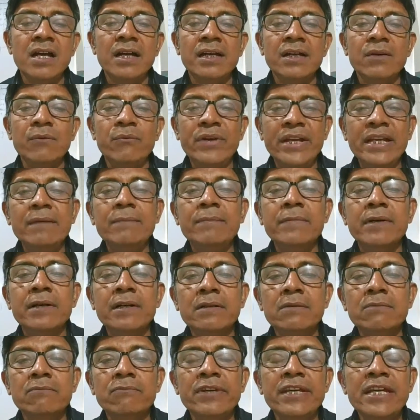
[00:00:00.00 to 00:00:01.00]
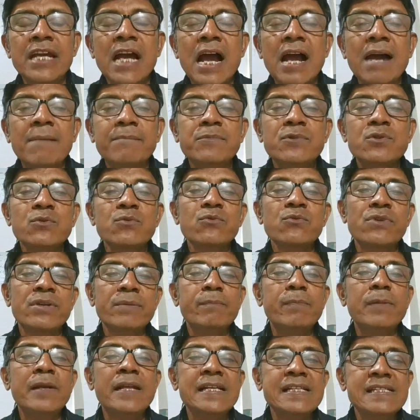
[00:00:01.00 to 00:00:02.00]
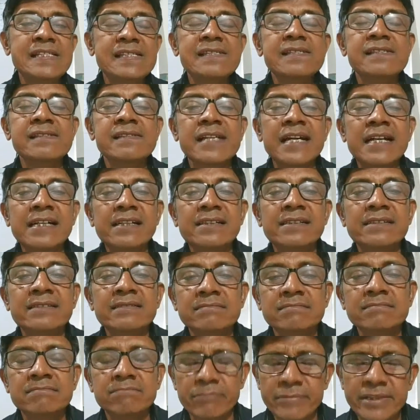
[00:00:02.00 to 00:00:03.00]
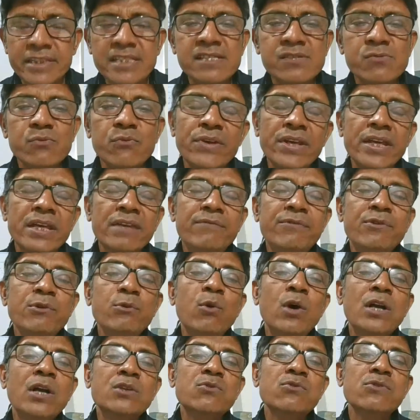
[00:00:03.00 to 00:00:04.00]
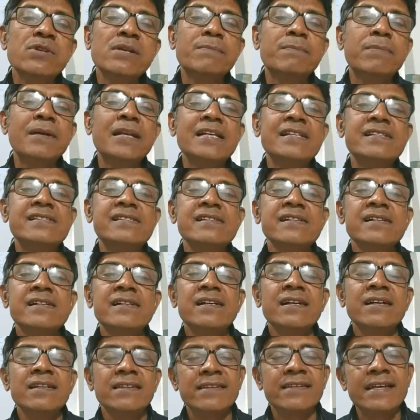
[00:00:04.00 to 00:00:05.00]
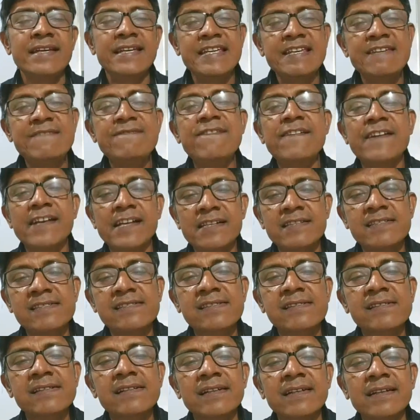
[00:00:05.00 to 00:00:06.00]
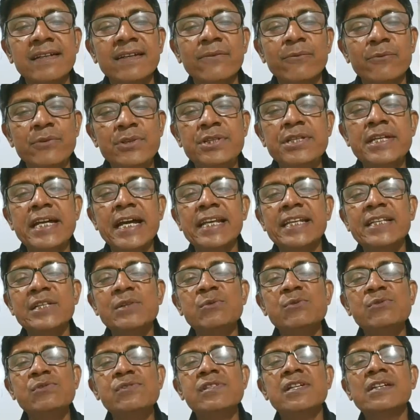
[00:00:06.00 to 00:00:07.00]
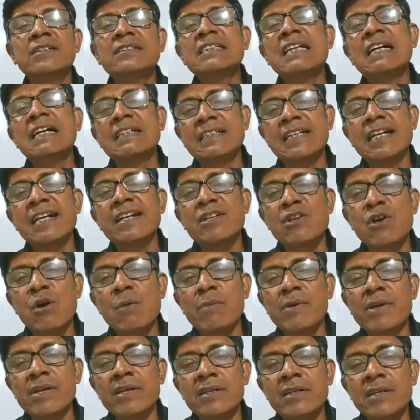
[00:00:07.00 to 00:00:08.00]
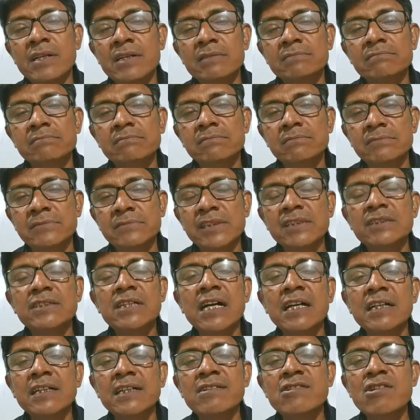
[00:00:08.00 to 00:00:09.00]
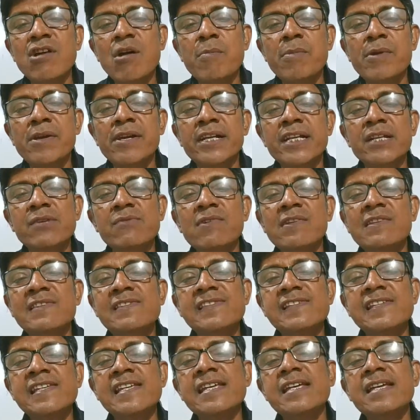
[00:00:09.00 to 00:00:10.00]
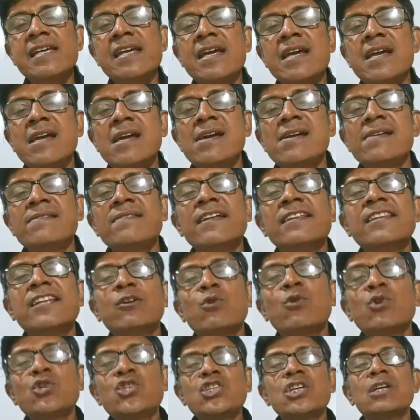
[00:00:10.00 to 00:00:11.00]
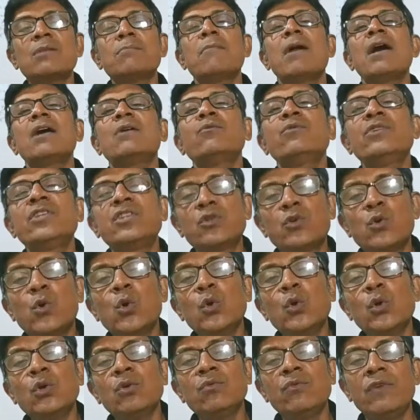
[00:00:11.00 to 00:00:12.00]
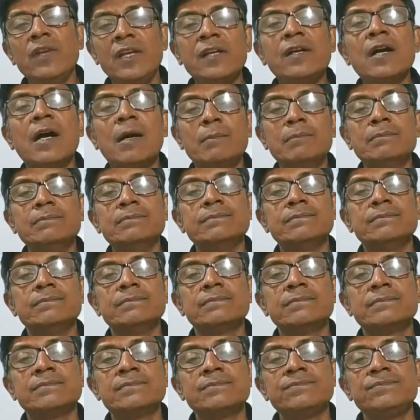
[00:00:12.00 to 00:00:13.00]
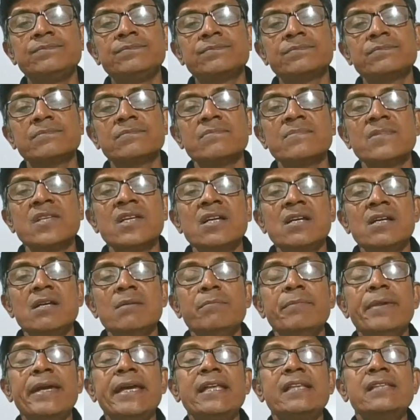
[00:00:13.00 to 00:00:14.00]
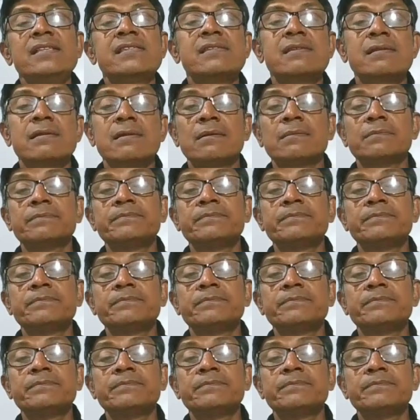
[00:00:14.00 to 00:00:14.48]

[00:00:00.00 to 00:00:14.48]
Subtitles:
Whenever we have to replace that, means if you want to replace the if else, we can use the ternary operator. The ternary operator, you will see that the question mark with colon will come. Means